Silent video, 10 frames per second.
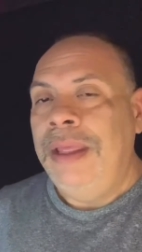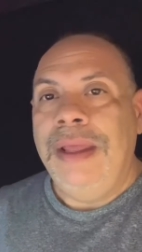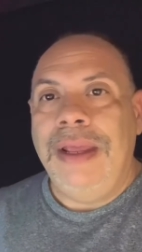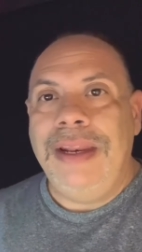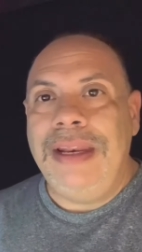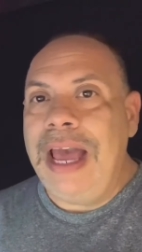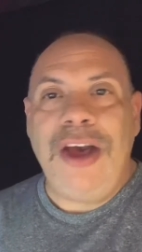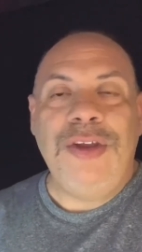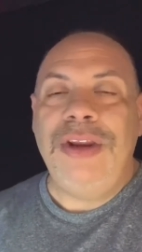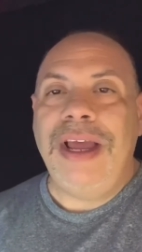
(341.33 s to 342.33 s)
Now
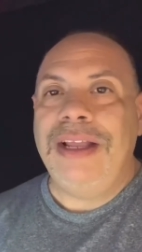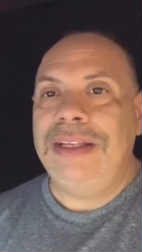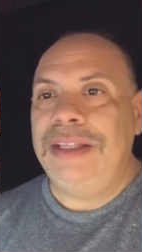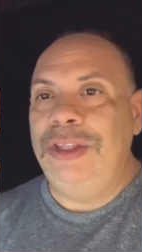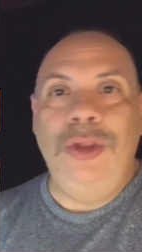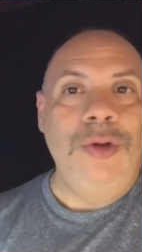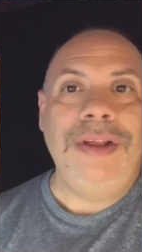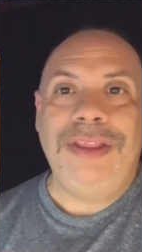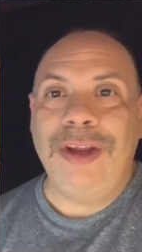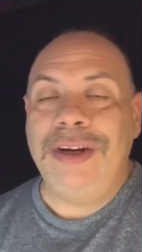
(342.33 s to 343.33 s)
you're not
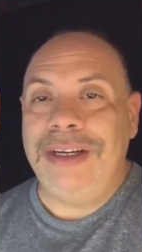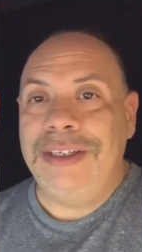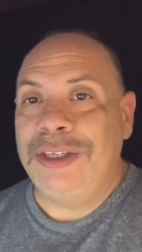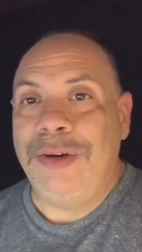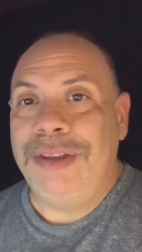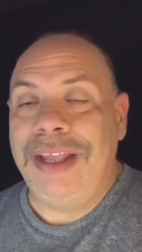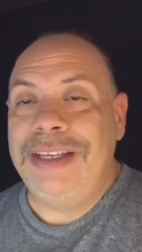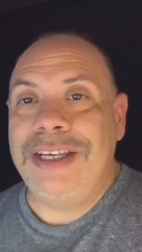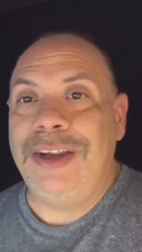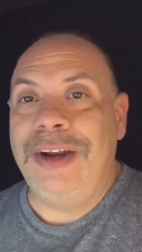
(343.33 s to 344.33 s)
doing certain things
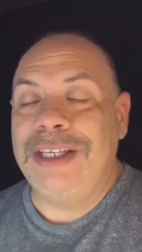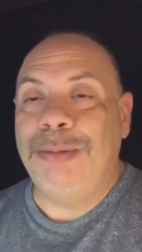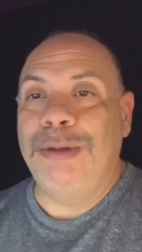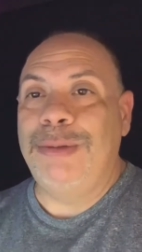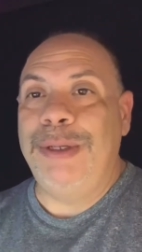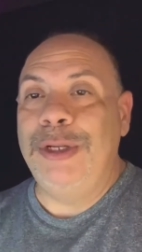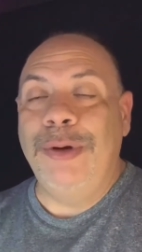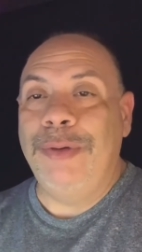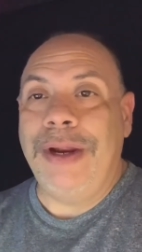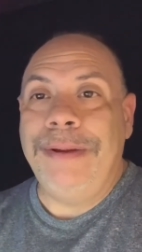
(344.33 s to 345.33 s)
that you're not supposed to be
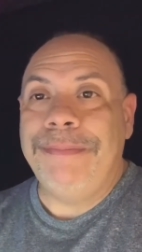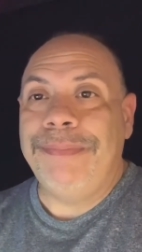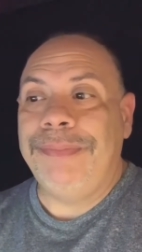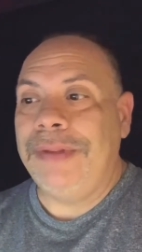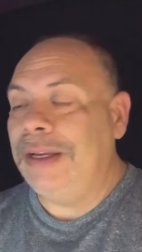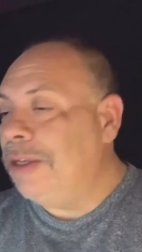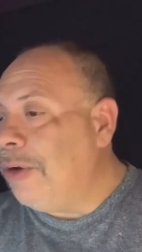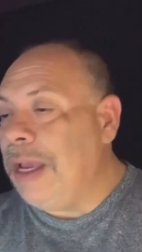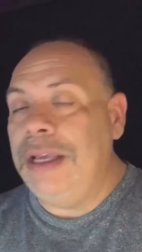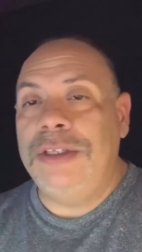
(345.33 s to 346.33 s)
doing, right?
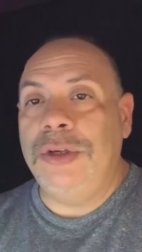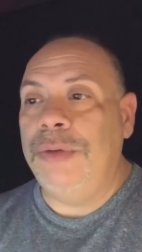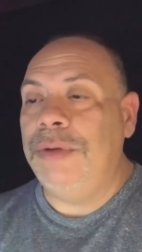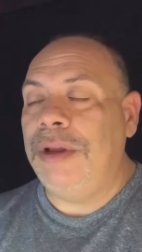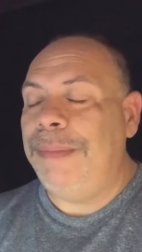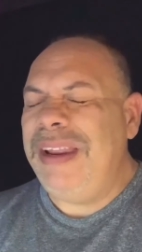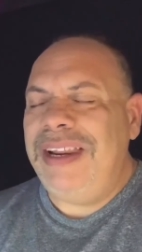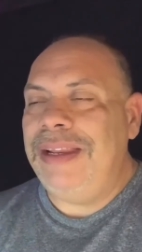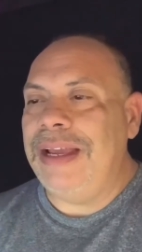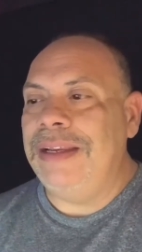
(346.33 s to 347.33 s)
Okay, so
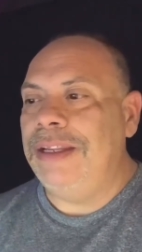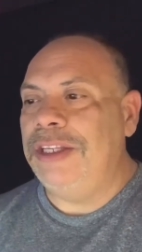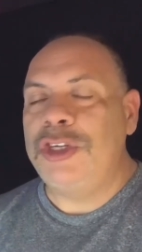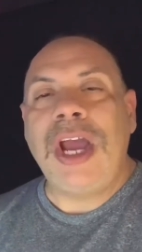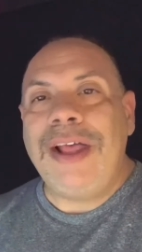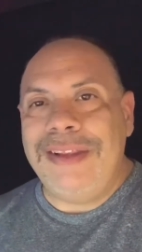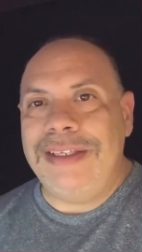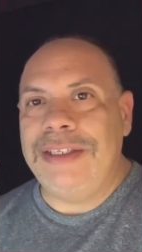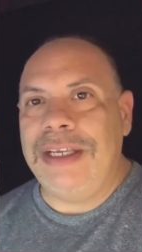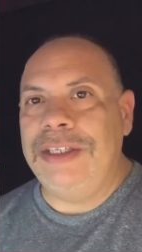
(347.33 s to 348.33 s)
meaning that
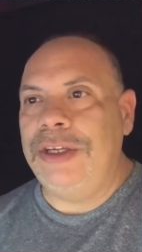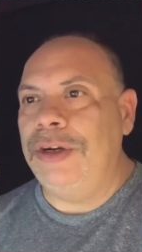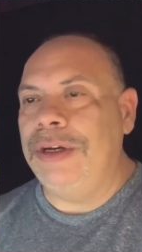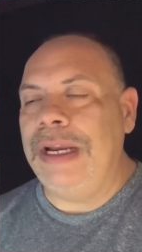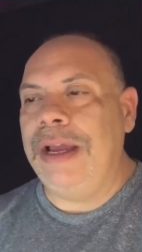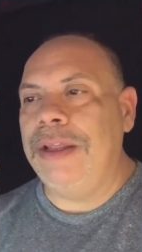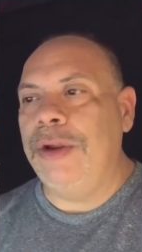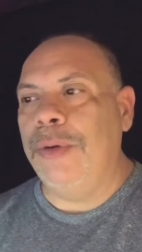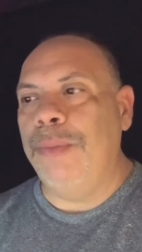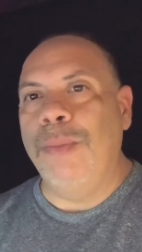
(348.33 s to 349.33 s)
childish things,
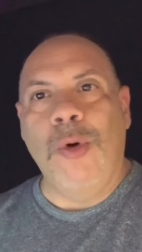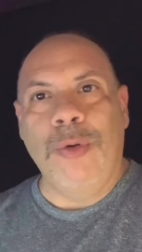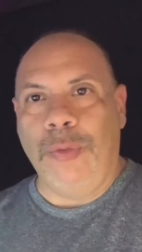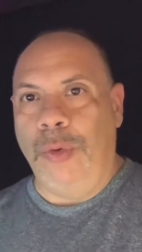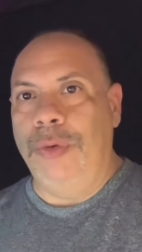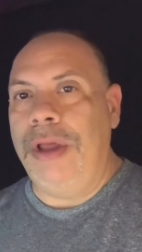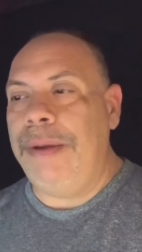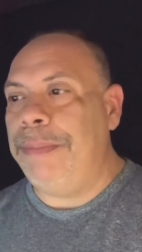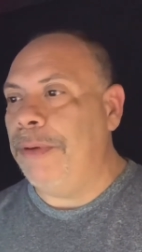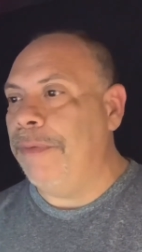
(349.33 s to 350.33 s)
you're more grown
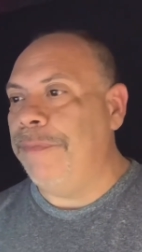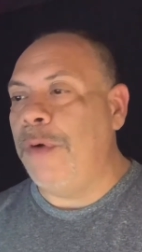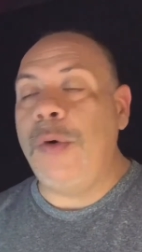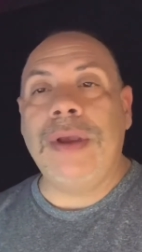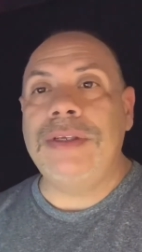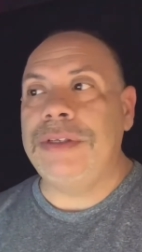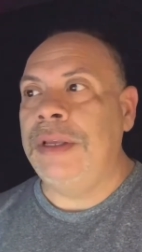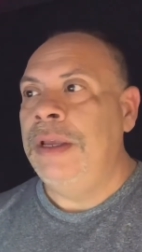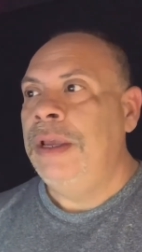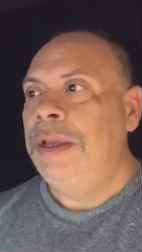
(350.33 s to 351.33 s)
up, you're focused,
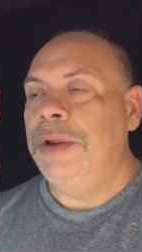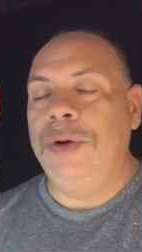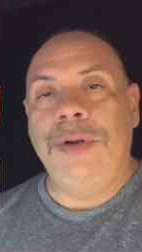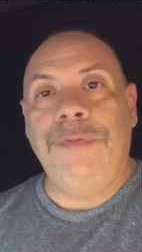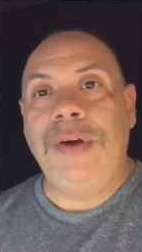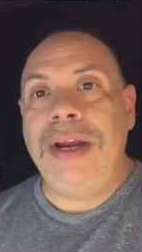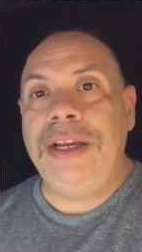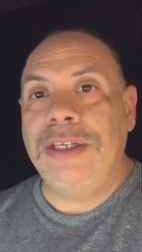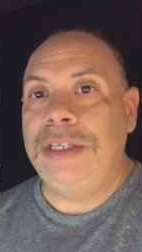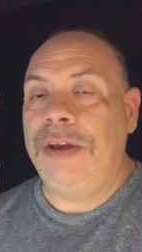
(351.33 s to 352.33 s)
you're defining
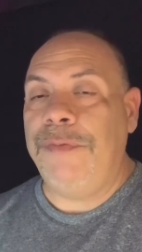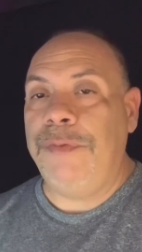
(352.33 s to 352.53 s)
yourself,